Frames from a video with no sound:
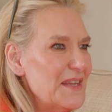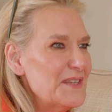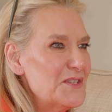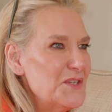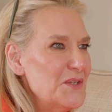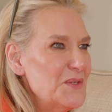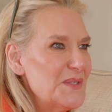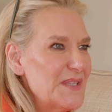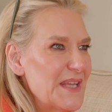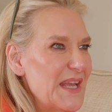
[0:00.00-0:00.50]
as
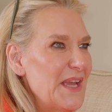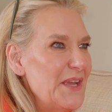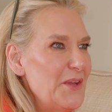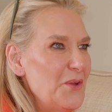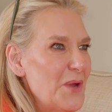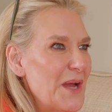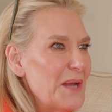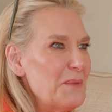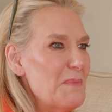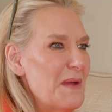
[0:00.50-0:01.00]
you say,
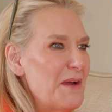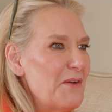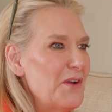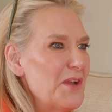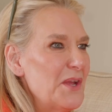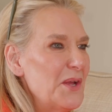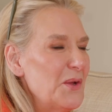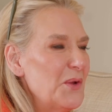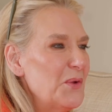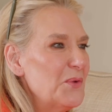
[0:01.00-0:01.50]
you had
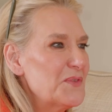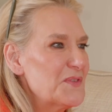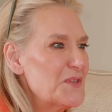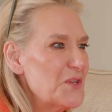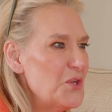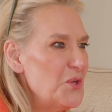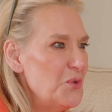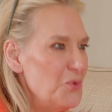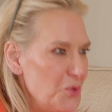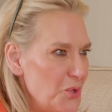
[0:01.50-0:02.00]
Mario, so
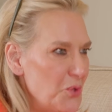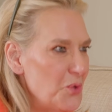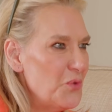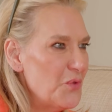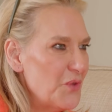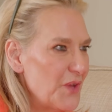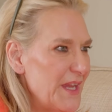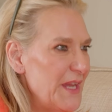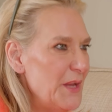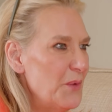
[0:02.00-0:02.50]
you knew
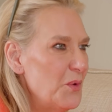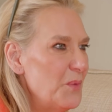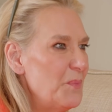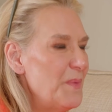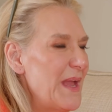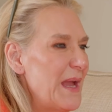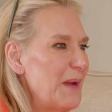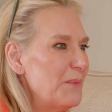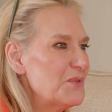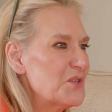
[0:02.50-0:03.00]
that he would
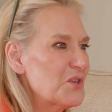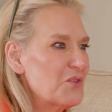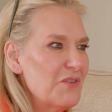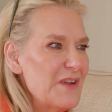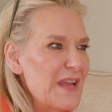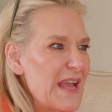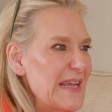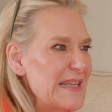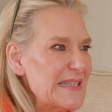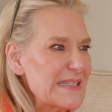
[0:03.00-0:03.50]
be able to
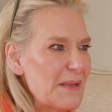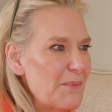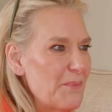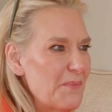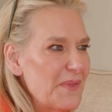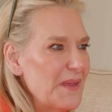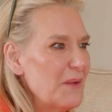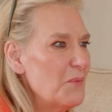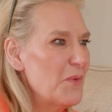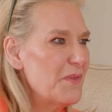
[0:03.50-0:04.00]
create
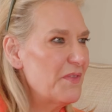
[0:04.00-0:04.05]
something